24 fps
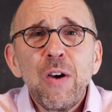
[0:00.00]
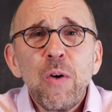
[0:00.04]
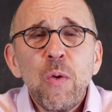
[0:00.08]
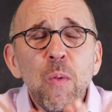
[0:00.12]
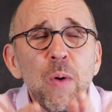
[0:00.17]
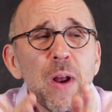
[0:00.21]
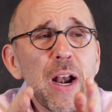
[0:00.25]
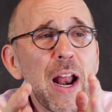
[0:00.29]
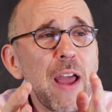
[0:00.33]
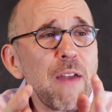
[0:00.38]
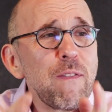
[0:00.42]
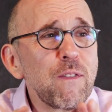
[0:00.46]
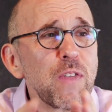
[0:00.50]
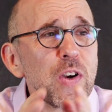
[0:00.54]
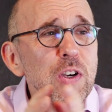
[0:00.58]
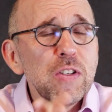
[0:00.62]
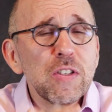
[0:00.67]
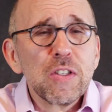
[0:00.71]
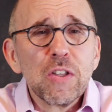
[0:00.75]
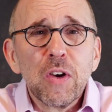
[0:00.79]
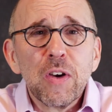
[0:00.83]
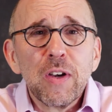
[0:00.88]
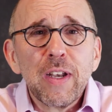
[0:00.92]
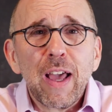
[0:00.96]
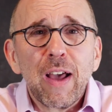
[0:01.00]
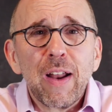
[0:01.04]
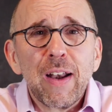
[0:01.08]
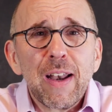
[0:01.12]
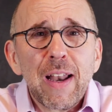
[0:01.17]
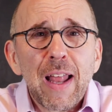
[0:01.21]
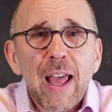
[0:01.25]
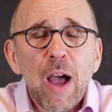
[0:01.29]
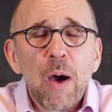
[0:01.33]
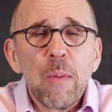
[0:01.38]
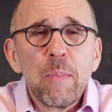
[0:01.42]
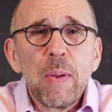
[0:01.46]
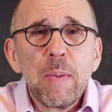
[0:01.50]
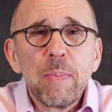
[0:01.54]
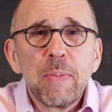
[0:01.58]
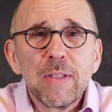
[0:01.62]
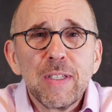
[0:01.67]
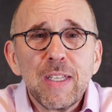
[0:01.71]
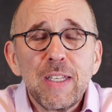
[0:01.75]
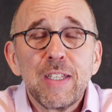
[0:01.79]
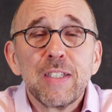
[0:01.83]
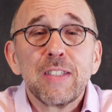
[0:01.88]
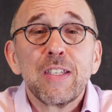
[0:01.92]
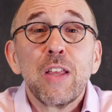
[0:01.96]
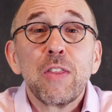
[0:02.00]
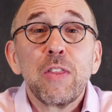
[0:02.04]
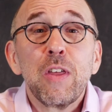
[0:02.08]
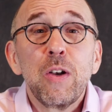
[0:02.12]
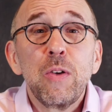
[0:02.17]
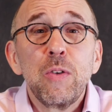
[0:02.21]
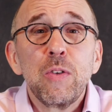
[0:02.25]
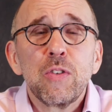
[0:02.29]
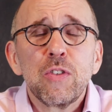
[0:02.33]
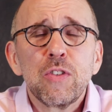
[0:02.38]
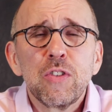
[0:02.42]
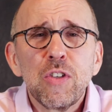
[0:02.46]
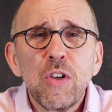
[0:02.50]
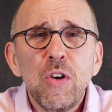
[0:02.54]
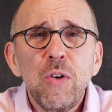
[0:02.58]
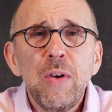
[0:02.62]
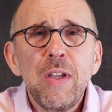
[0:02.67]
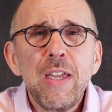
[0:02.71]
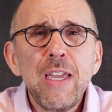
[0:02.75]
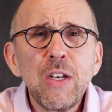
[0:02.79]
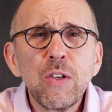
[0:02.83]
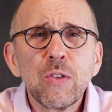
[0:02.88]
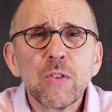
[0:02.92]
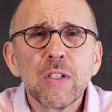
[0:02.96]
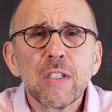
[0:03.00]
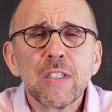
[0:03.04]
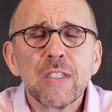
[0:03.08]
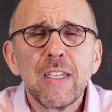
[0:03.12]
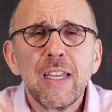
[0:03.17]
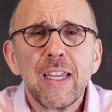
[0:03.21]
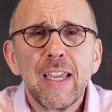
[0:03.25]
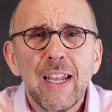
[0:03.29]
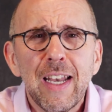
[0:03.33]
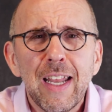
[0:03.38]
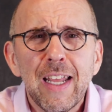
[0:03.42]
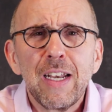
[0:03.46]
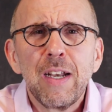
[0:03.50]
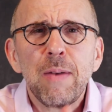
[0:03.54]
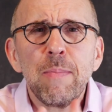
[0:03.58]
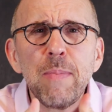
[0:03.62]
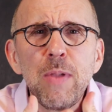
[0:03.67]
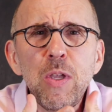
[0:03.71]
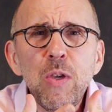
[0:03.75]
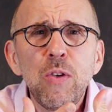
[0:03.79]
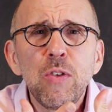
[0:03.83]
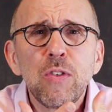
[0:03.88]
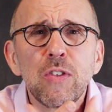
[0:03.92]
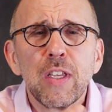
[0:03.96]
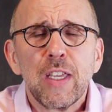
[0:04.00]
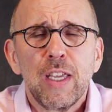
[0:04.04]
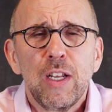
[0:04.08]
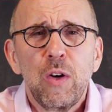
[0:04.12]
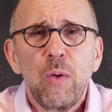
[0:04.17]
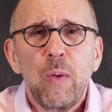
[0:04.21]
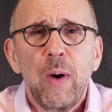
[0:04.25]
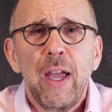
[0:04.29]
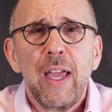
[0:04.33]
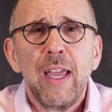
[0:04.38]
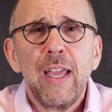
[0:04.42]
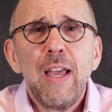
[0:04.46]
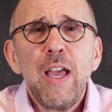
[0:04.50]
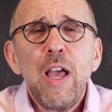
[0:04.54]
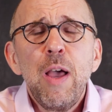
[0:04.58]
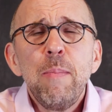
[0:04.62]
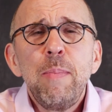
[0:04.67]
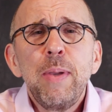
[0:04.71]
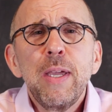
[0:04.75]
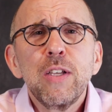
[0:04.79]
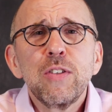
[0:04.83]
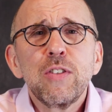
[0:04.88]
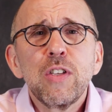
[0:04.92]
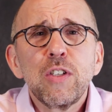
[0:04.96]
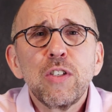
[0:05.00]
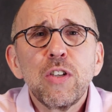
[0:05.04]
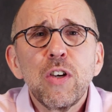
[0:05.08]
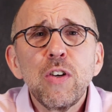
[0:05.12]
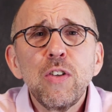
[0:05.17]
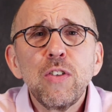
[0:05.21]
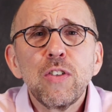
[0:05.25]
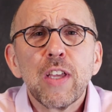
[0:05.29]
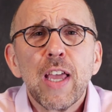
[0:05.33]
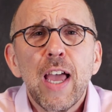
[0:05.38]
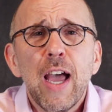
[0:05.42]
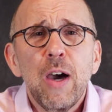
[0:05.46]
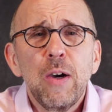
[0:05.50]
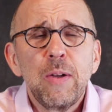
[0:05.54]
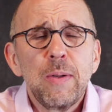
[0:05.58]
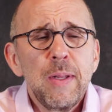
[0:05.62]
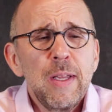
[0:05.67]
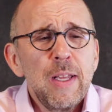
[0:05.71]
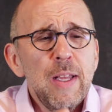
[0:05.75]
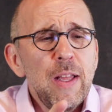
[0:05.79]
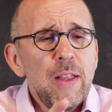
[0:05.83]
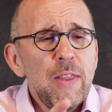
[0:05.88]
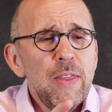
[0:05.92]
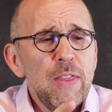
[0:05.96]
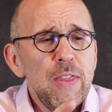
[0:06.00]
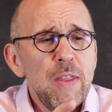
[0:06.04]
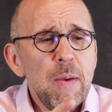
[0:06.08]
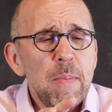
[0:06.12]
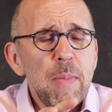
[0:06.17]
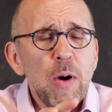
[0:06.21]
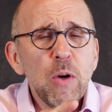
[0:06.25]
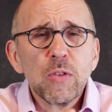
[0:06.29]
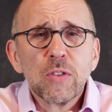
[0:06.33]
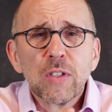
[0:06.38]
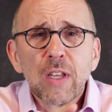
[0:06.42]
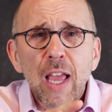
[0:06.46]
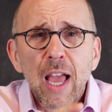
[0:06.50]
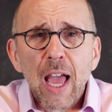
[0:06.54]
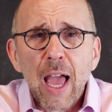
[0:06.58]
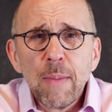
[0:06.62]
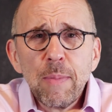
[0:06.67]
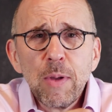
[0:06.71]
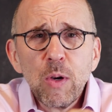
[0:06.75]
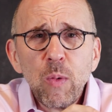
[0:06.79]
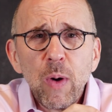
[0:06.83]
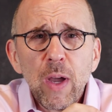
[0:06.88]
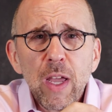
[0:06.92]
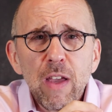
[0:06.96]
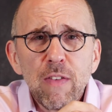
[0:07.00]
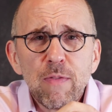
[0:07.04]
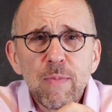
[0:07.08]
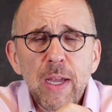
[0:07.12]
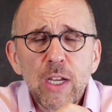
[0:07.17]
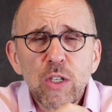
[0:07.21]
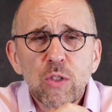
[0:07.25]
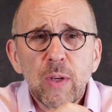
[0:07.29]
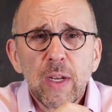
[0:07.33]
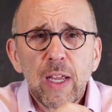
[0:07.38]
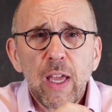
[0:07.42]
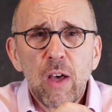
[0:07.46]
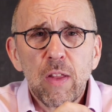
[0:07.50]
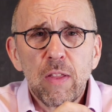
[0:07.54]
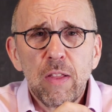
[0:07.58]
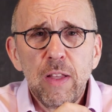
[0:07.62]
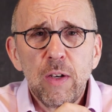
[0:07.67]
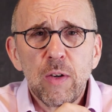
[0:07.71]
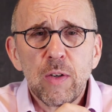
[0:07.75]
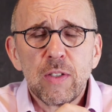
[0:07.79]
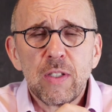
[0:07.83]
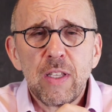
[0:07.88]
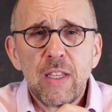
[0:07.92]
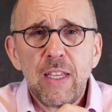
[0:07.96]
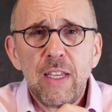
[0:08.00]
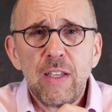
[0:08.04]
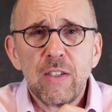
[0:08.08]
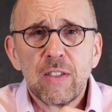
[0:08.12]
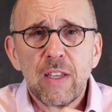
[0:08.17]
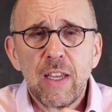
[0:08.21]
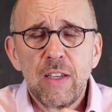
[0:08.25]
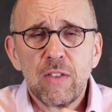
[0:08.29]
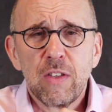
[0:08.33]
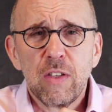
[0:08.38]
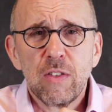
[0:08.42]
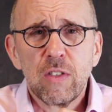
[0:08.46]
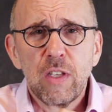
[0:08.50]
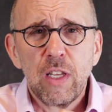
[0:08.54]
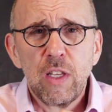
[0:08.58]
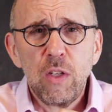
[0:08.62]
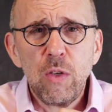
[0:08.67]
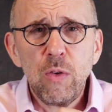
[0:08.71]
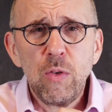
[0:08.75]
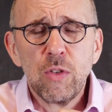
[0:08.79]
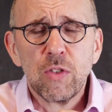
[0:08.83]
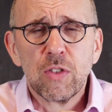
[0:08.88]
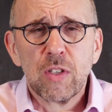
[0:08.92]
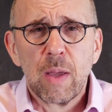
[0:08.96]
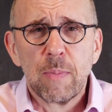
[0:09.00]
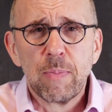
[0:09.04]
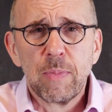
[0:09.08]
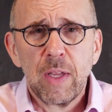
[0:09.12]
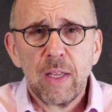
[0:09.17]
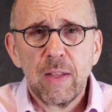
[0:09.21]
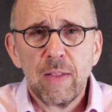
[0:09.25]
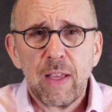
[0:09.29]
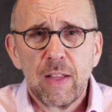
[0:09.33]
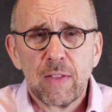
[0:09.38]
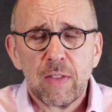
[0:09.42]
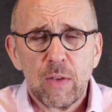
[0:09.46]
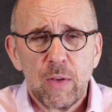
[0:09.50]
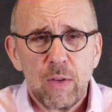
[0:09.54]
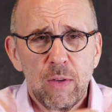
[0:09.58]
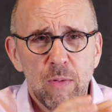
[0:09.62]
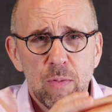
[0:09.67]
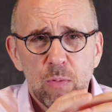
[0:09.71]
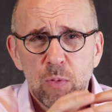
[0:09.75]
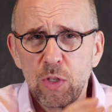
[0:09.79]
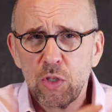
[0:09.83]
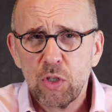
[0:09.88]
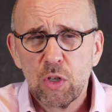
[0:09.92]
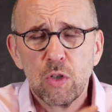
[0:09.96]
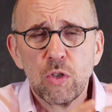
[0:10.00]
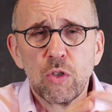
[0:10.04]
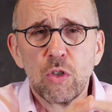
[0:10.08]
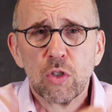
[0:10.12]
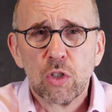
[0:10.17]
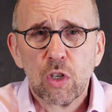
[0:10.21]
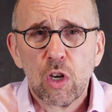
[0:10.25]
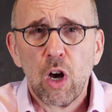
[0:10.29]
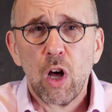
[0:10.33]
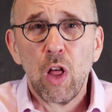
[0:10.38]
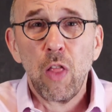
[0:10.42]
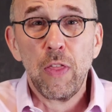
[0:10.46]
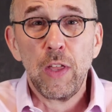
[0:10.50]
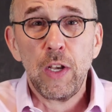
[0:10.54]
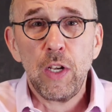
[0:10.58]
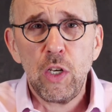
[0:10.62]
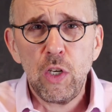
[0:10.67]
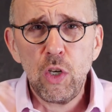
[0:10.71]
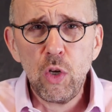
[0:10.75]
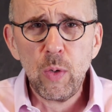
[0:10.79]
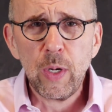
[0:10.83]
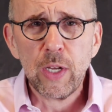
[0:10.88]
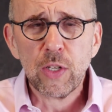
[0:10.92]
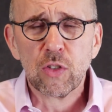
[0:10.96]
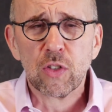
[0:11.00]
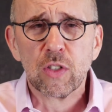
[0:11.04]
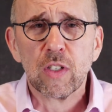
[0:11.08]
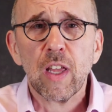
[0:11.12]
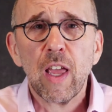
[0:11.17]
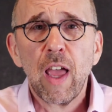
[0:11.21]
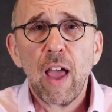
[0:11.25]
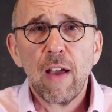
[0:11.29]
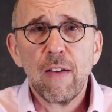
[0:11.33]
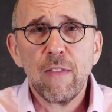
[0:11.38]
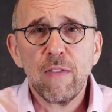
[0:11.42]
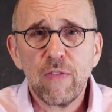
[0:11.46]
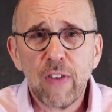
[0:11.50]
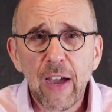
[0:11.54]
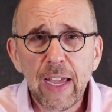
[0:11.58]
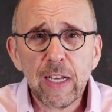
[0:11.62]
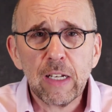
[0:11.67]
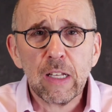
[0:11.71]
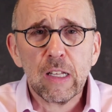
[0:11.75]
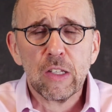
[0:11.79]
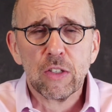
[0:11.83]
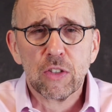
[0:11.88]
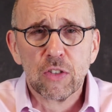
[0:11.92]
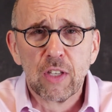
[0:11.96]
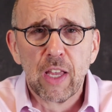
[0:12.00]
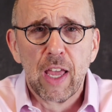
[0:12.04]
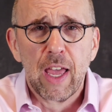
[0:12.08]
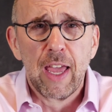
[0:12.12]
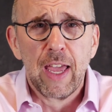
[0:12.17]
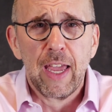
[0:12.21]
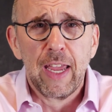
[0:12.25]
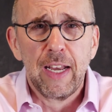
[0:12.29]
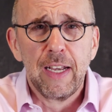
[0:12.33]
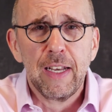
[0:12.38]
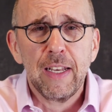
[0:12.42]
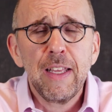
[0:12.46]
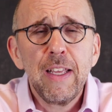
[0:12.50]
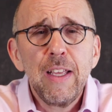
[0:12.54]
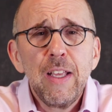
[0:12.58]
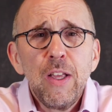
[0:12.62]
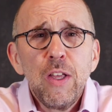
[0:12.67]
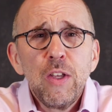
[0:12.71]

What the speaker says: When I first learned out how people did this, I thought it was so interesting and amusing in a way, because it turns out the most common way of measuring health literacy these days is to use something that the researchers call the newest vital sign.